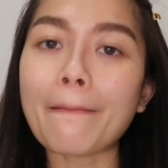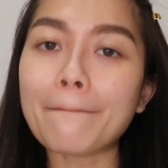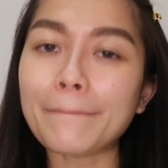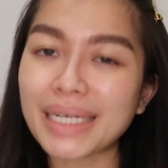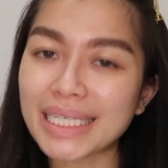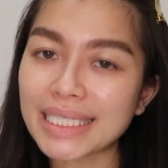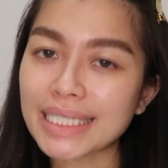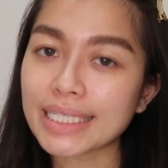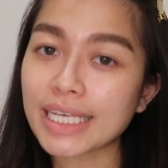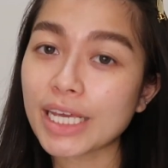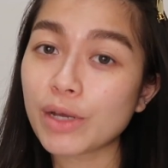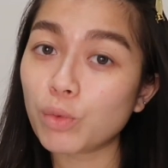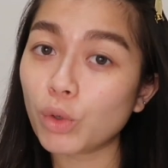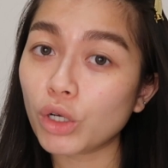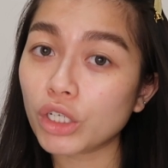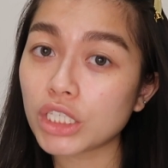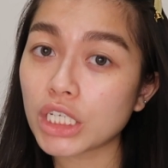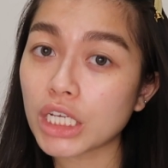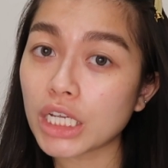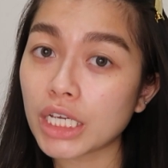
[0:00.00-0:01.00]
please keep
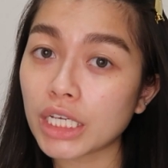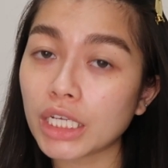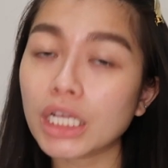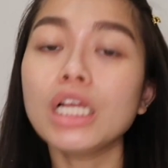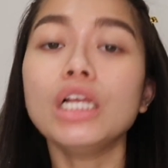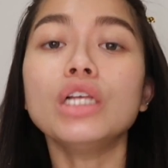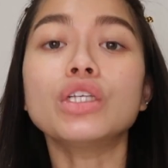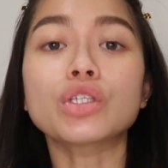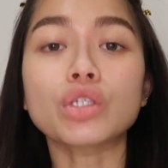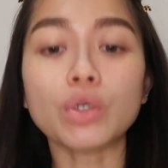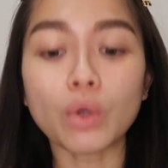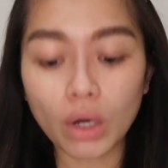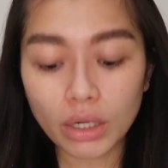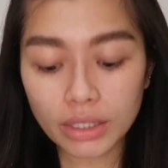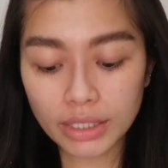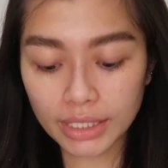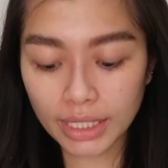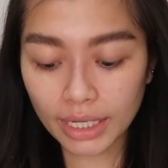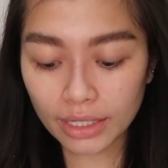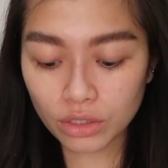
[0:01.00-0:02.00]
watching. So
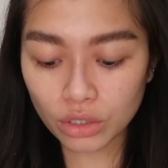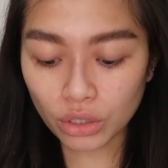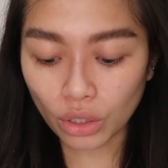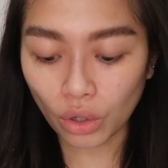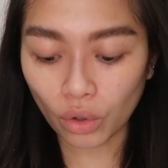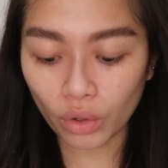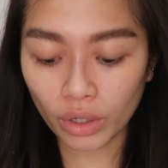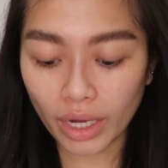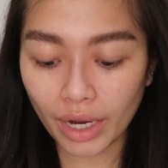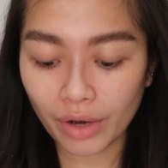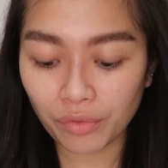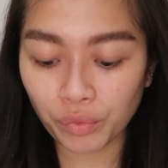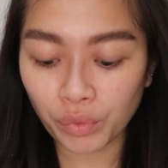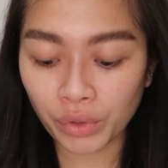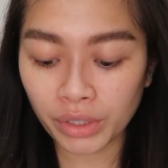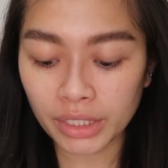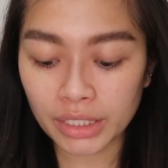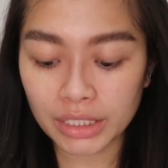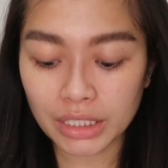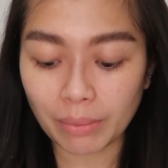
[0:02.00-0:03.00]
on TikTok,
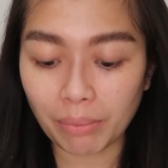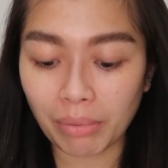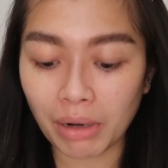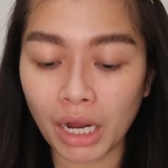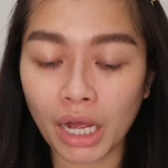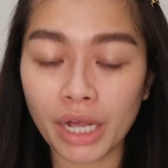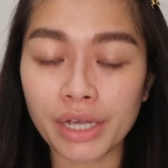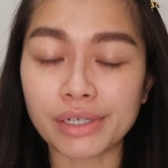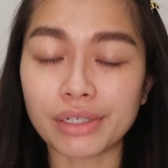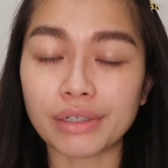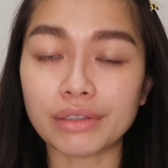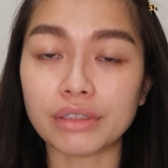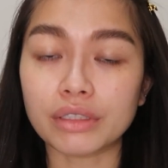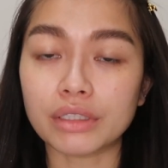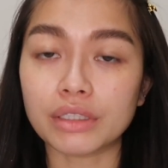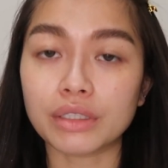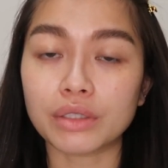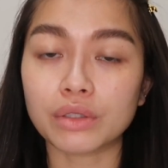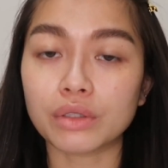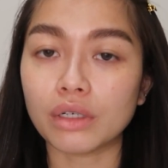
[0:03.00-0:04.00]
everyone is applying
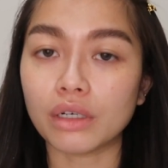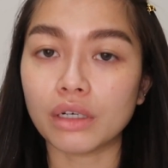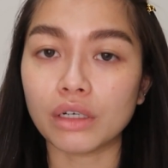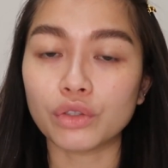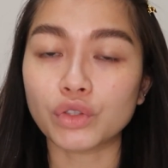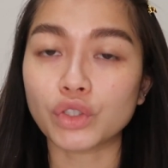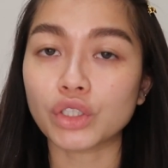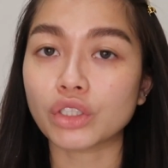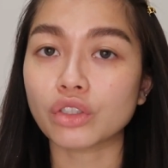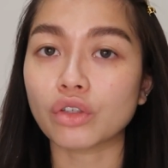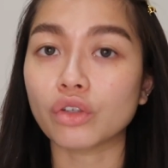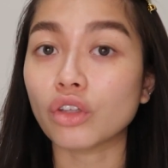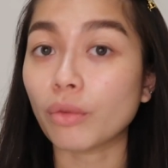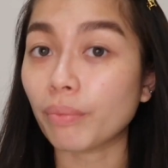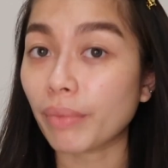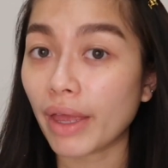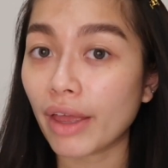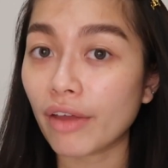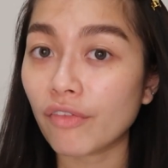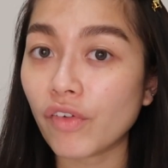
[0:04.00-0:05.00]
this just on the
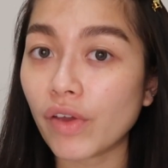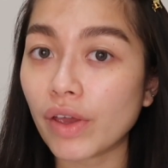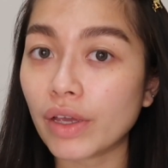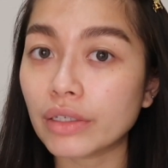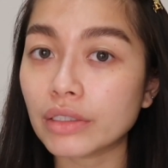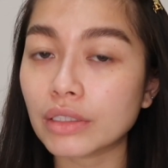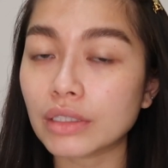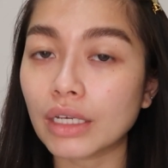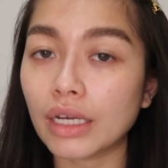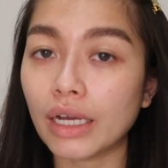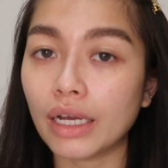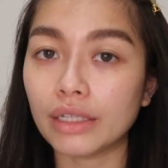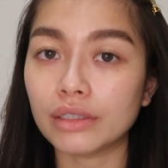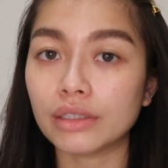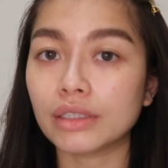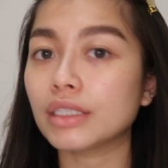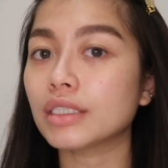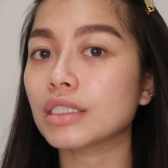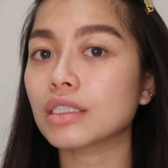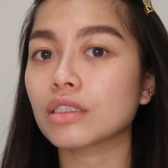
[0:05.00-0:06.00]
bare face,
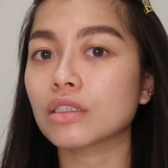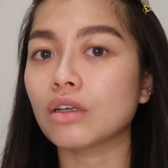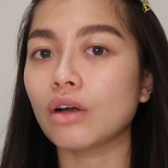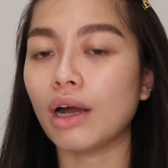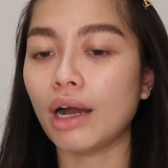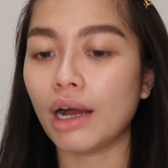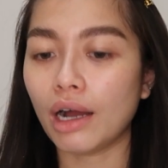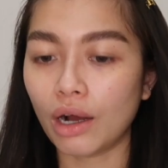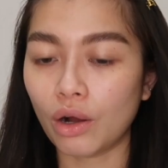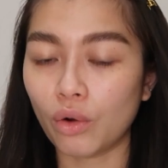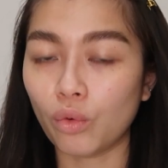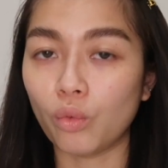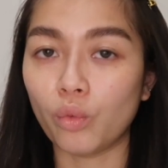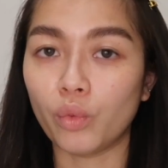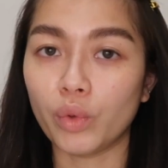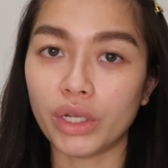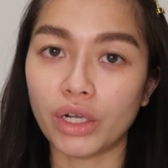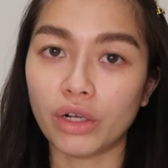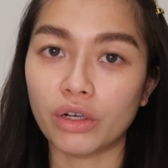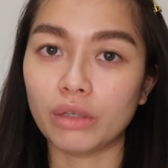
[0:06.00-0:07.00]
and this is not how
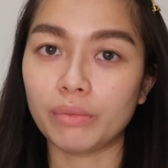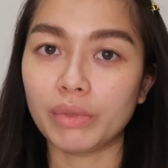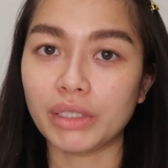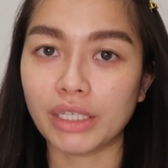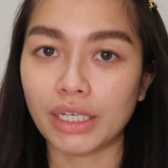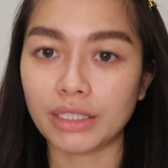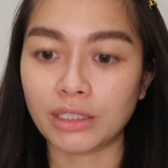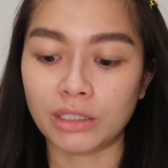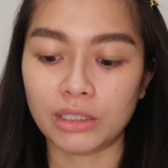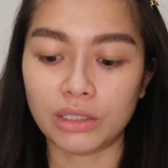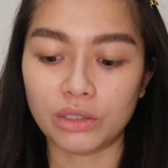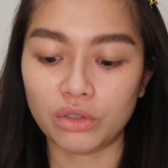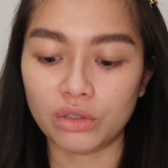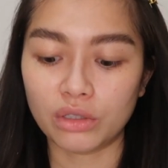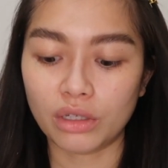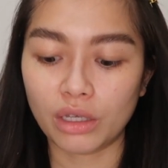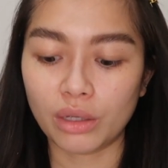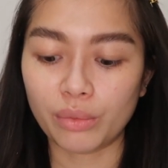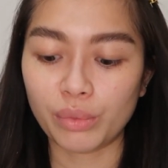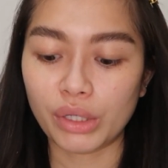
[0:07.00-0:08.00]
we are going to be testing it
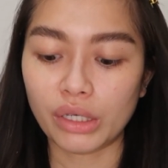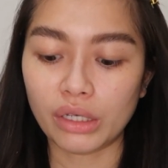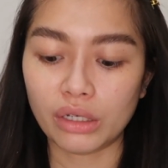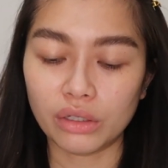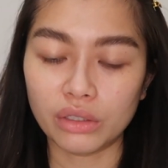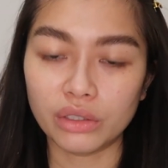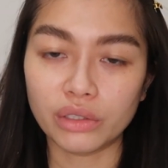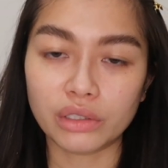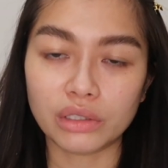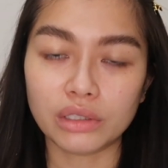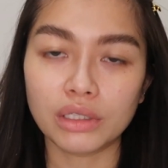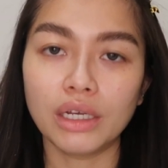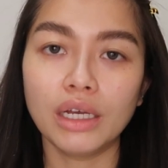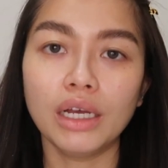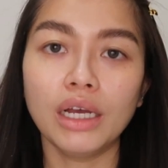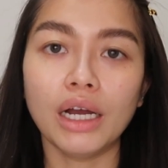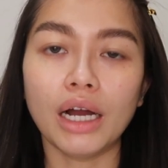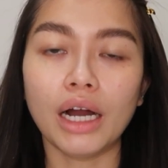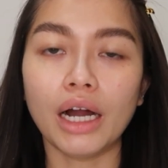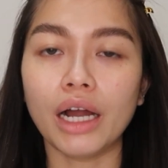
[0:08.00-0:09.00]
today because
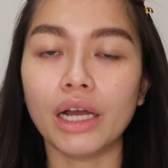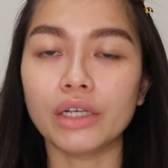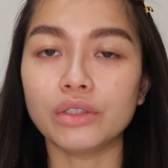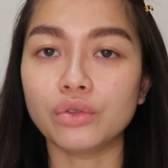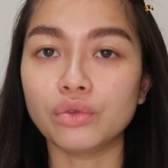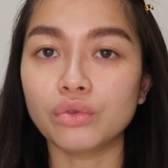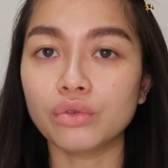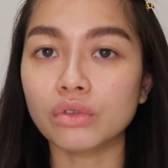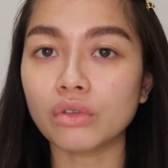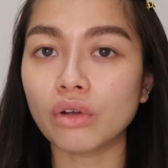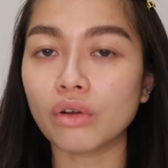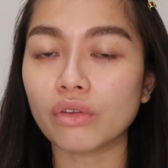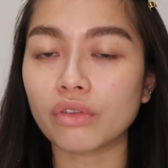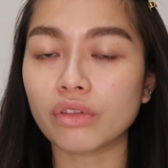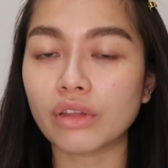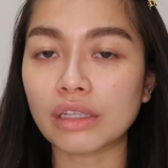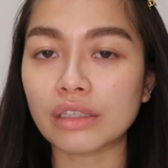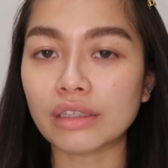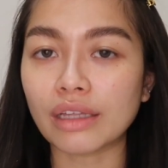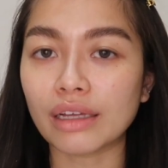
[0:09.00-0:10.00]
I do not
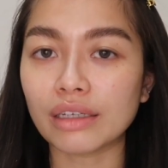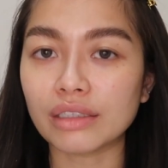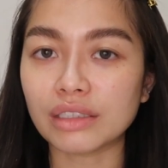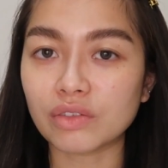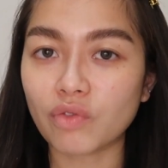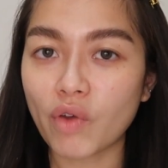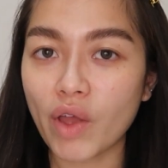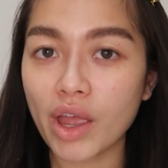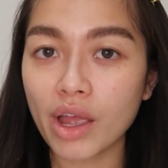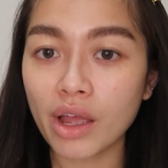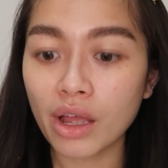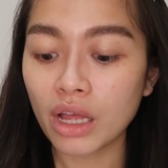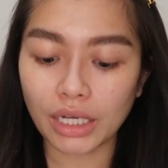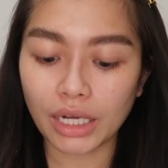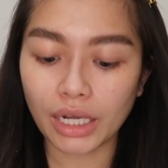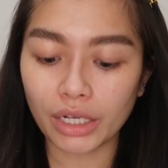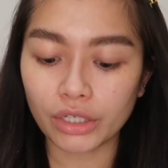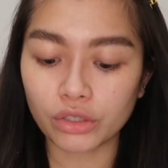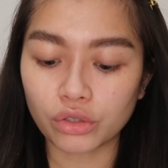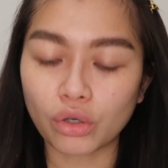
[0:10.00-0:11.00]
think that is fair.
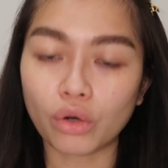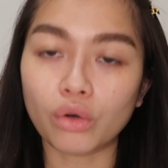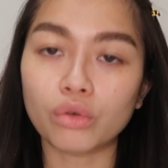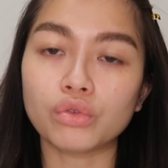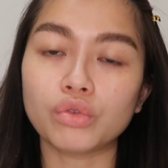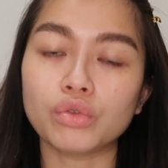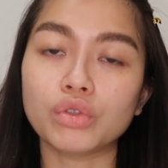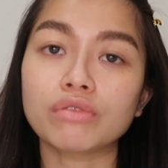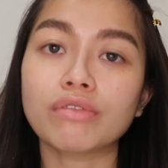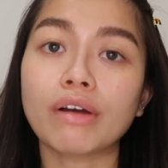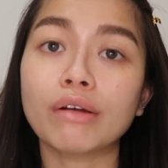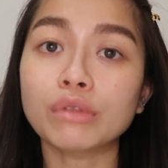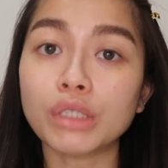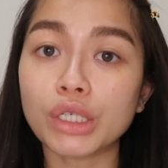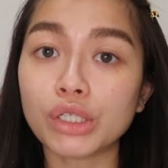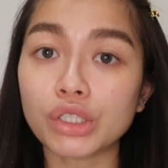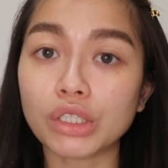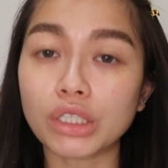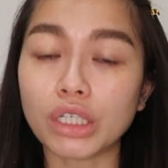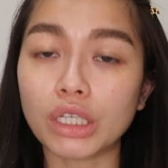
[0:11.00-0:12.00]
I don't use
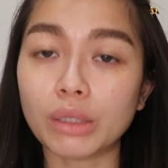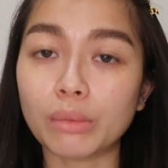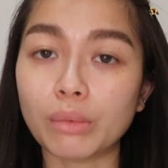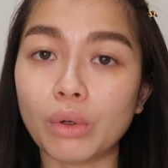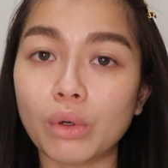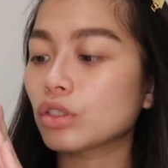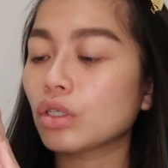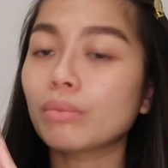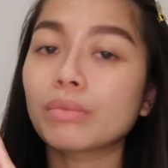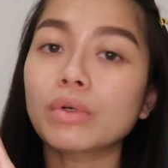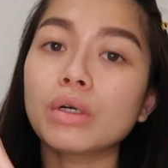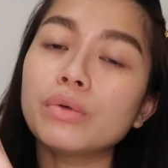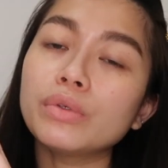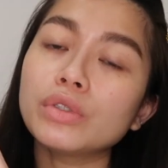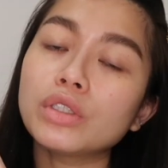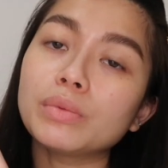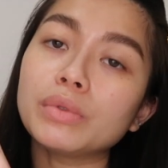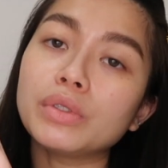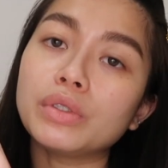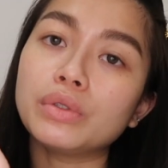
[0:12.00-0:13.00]
foundation anymore, so I'm going
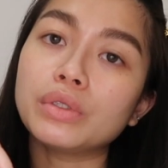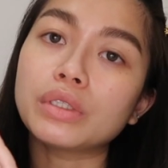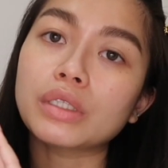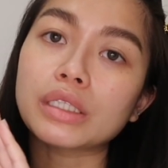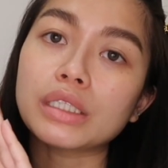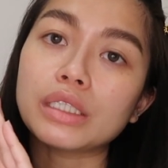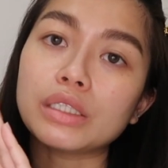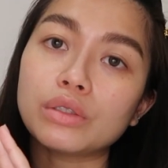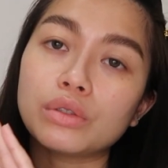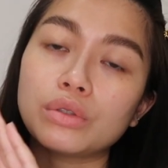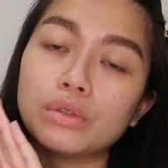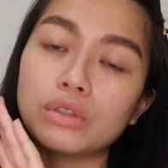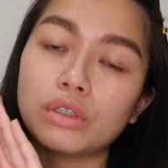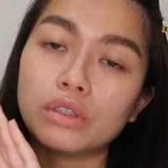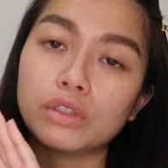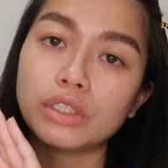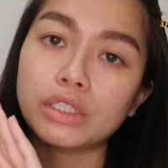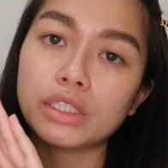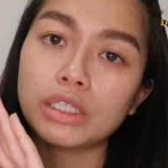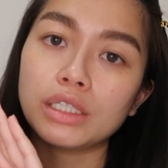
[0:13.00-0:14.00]
to be using these two
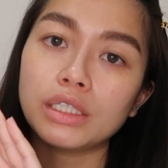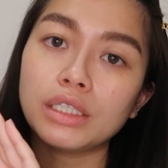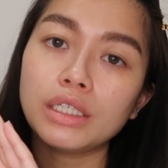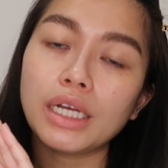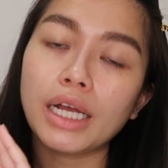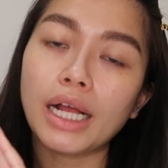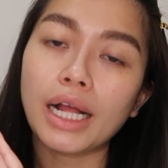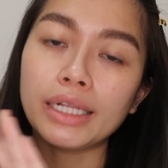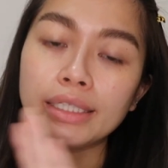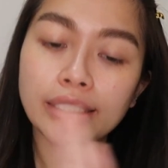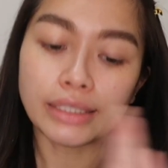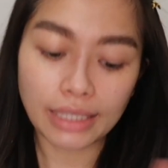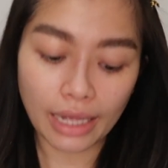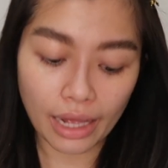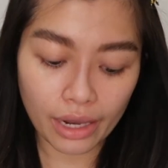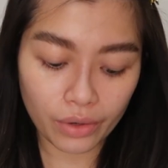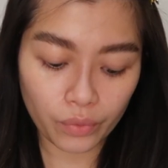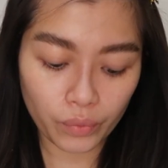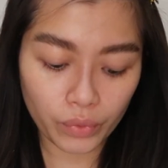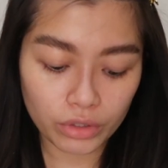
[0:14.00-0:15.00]
concealer, and
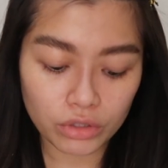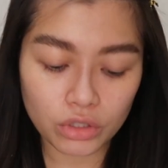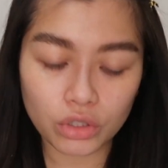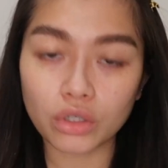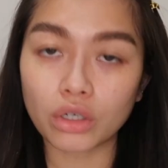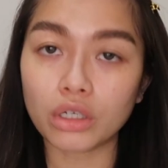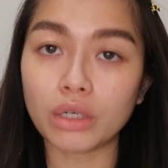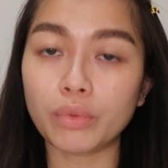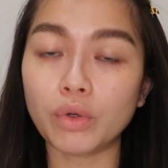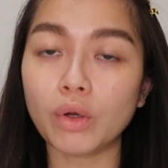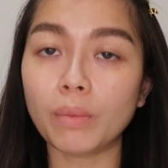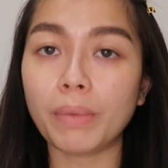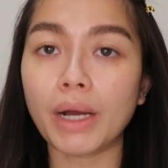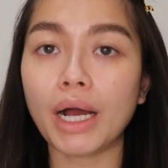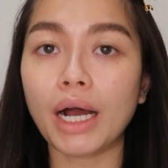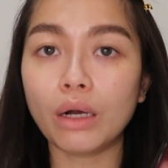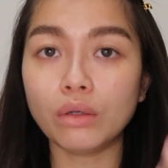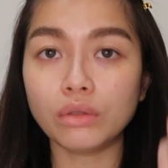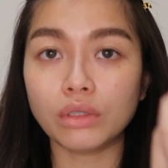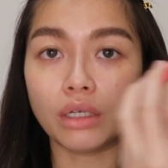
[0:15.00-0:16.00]
then we're just going to put
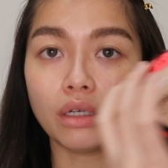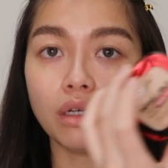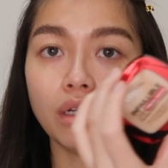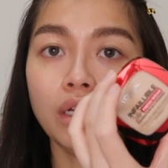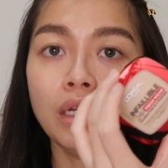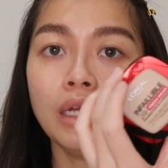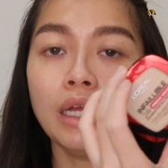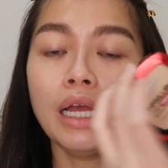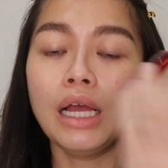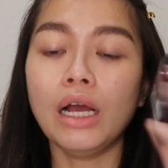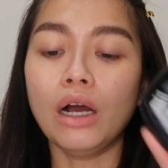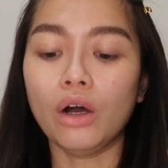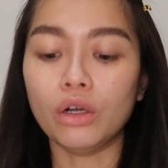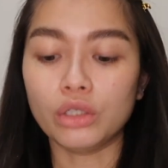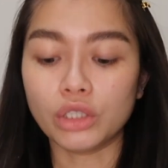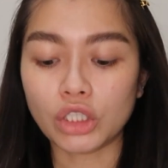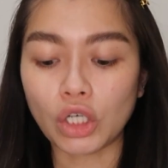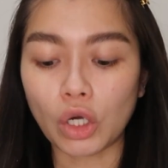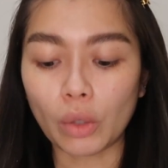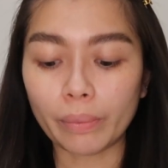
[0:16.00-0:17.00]
powder
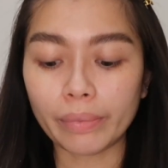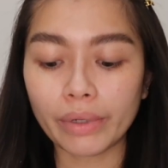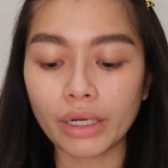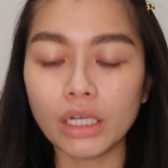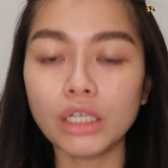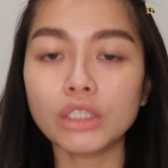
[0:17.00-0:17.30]
on top.